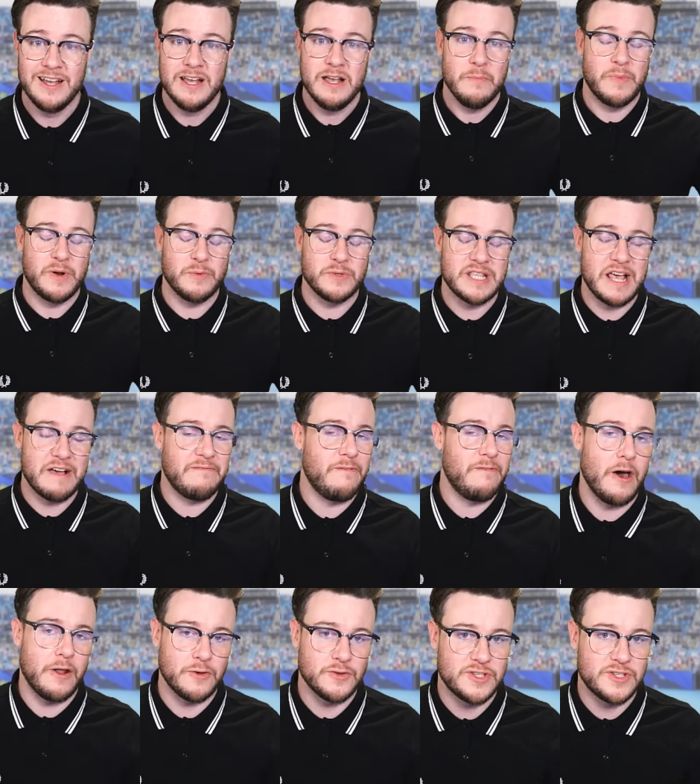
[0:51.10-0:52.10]
but it was that
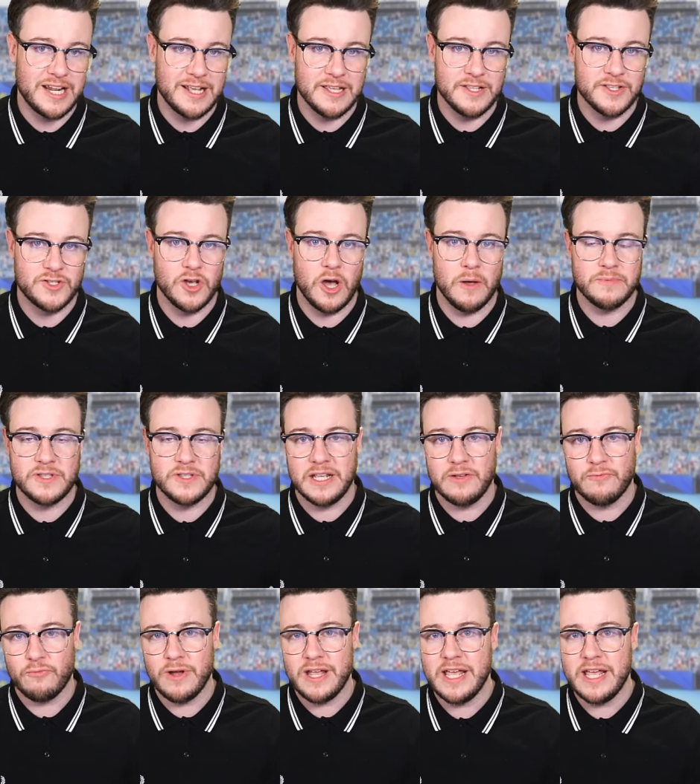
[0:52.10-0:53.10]
final set against Thompson. He
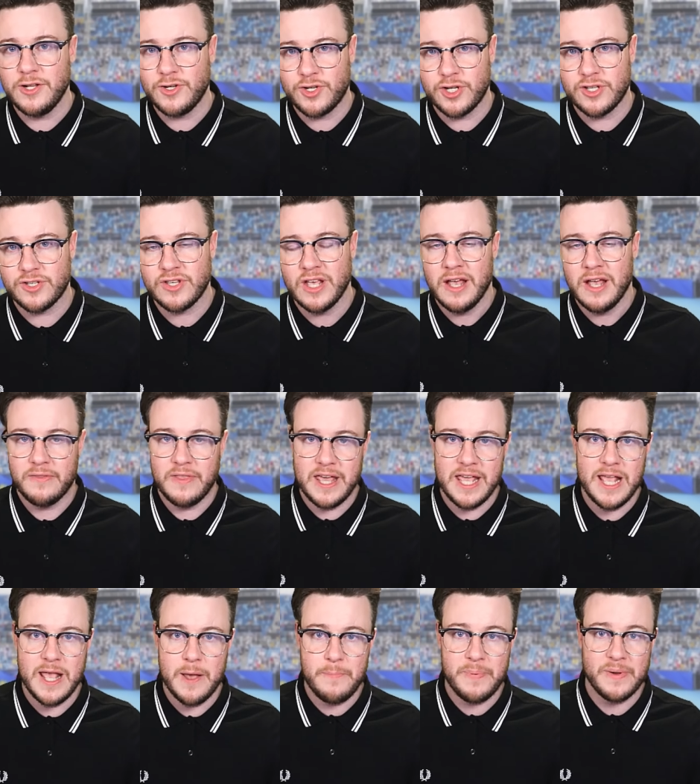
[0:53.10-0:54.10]
re-injures the
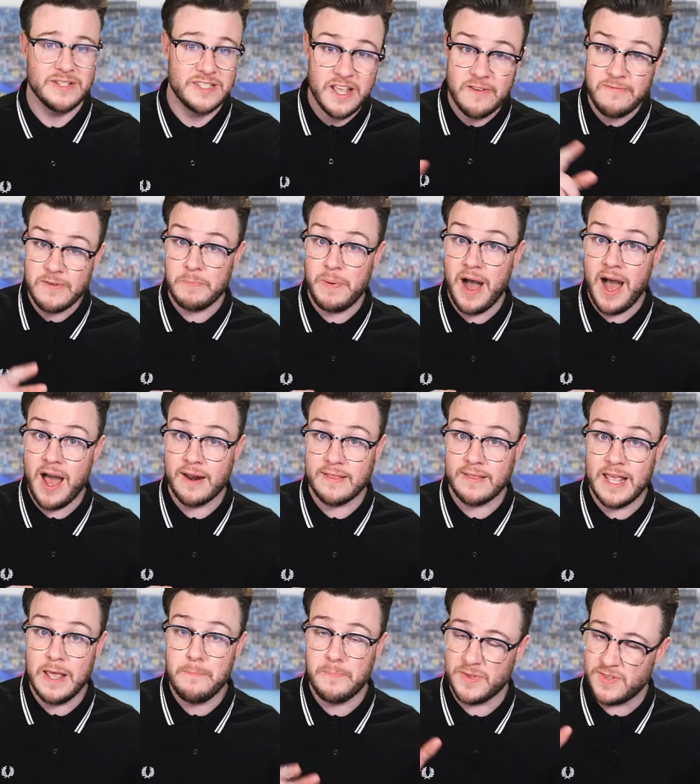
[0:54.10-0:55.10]
hip, different part of the
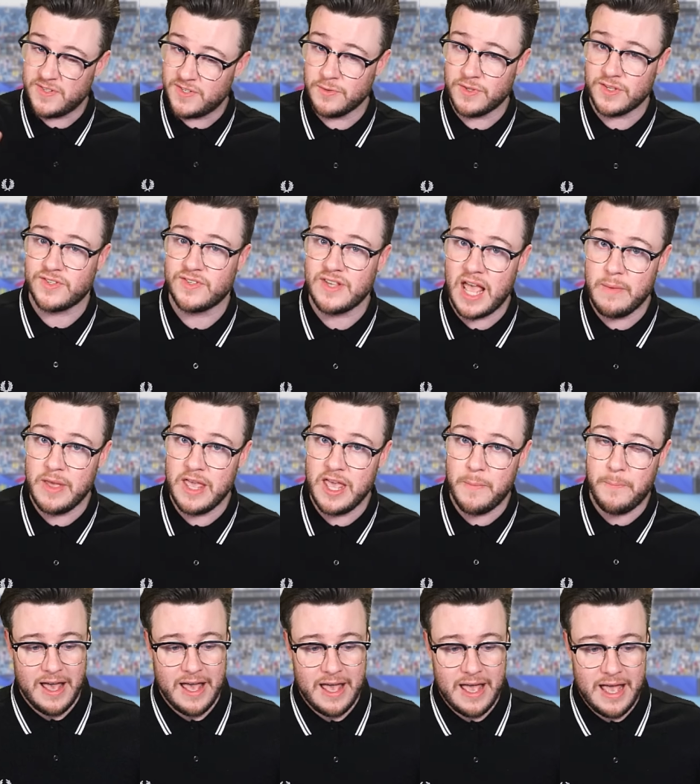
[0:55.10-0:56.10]
hip, but still the same
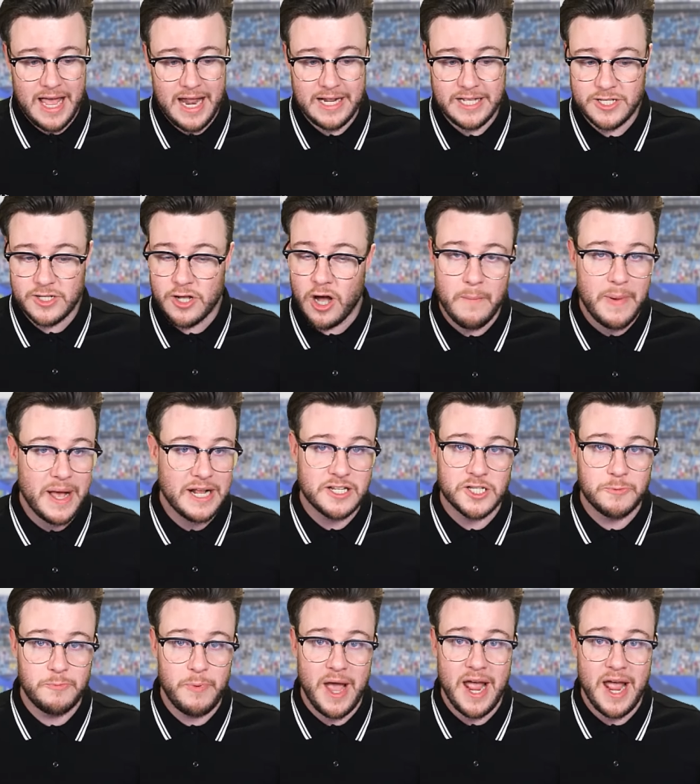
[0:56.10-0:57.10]
hip. And he's gone back to
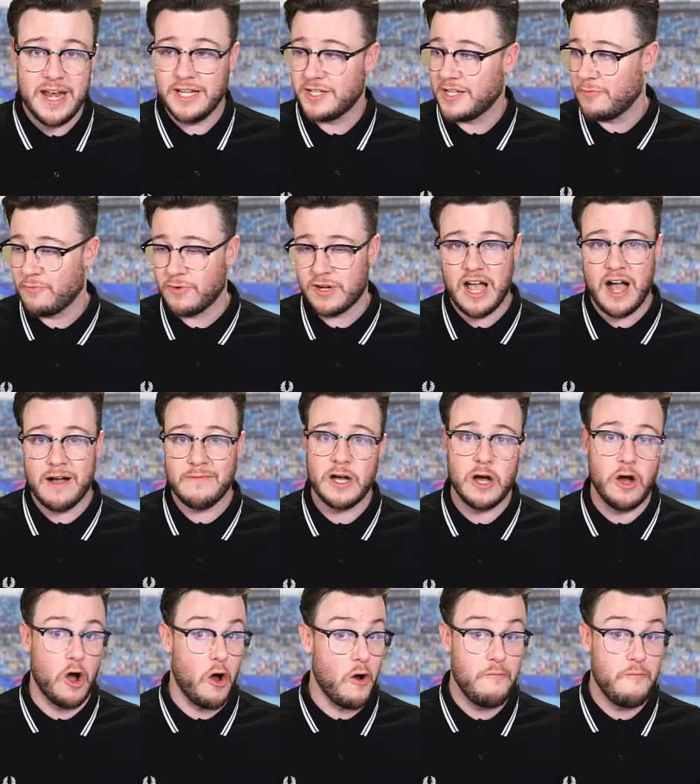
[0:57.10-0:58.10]
Spain. He's going to recover,
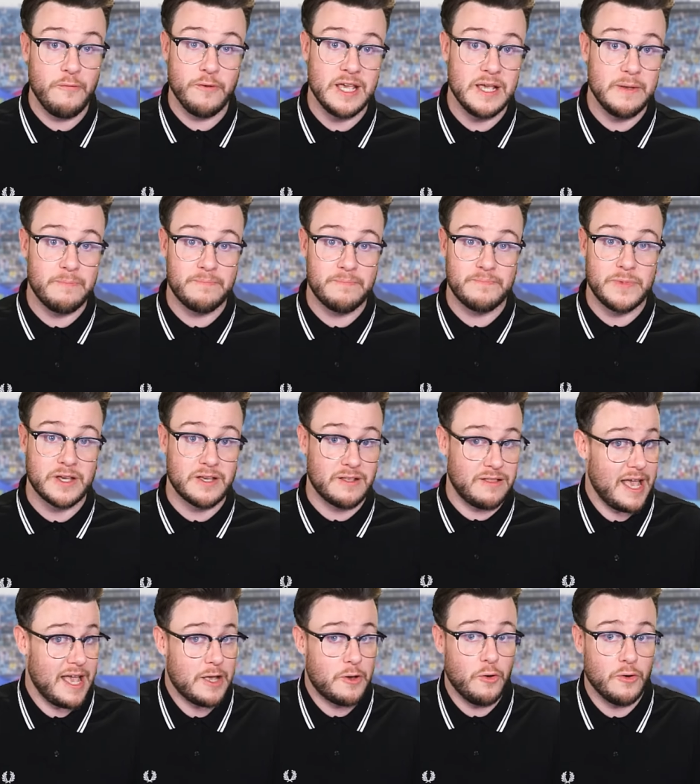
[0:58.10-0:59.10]
hopefully, the
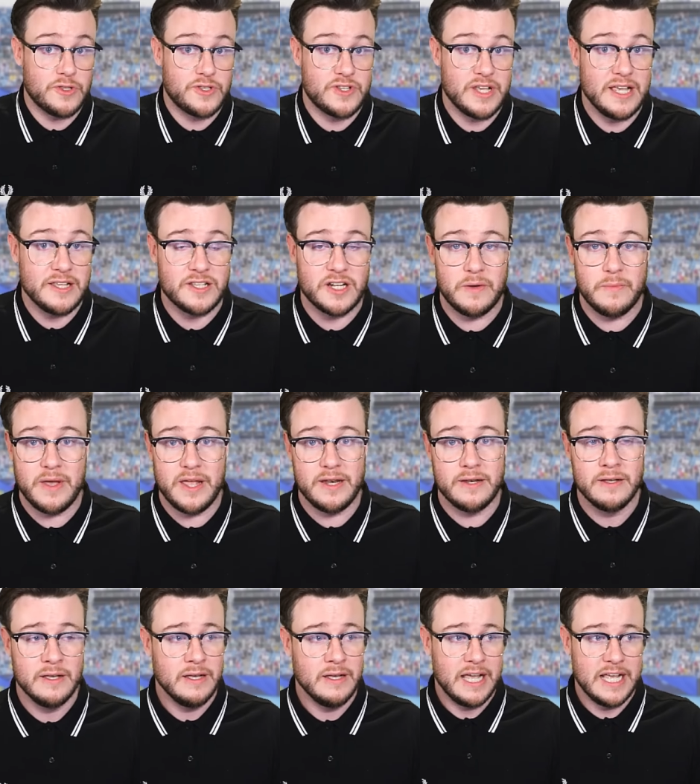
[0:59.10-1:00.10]
clay court season. I
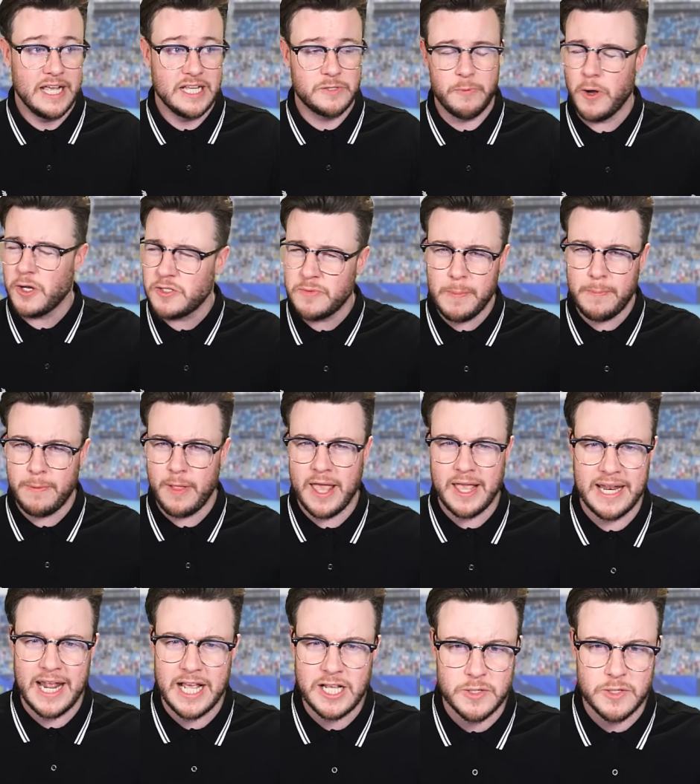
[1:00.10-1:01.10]
mean, he's supposed to be playing
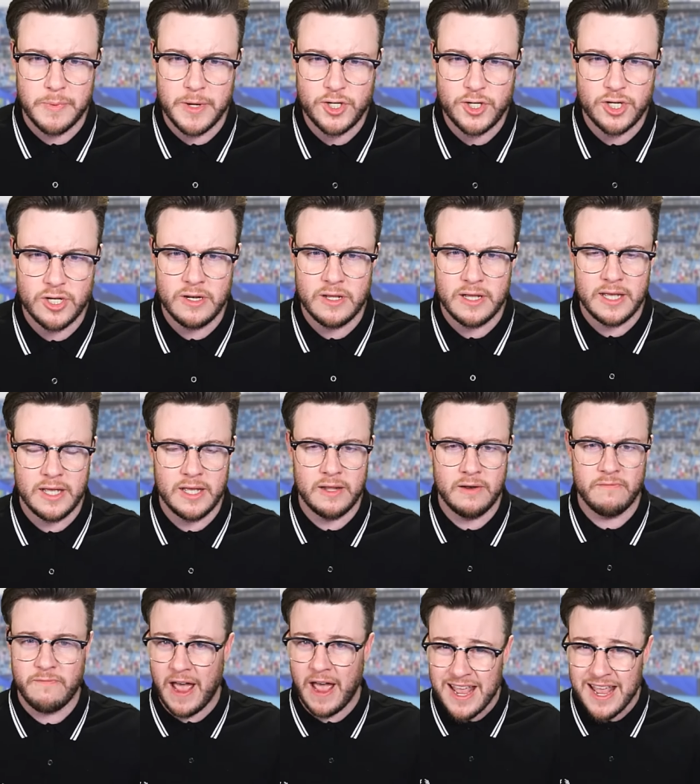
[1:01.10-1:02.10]
an exhibition
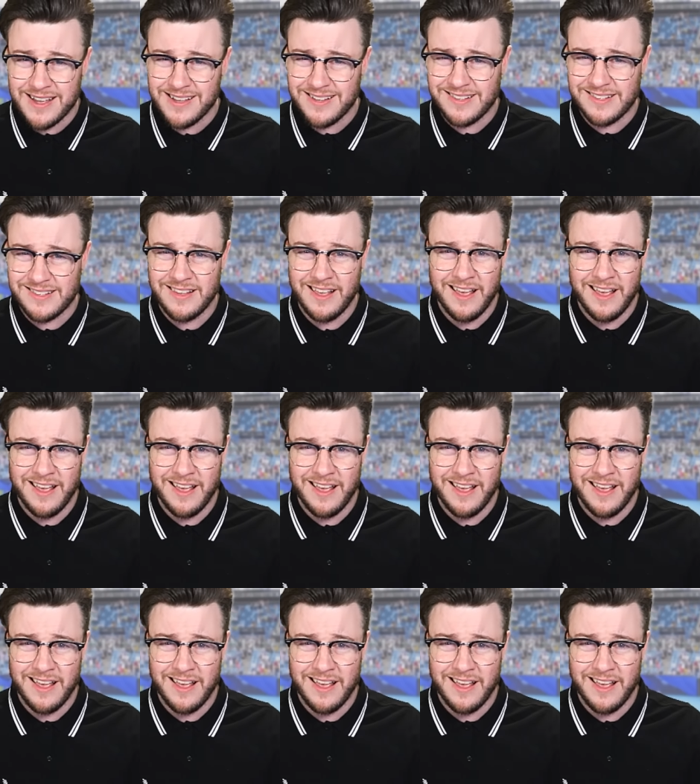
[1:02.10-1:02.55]
in Vegas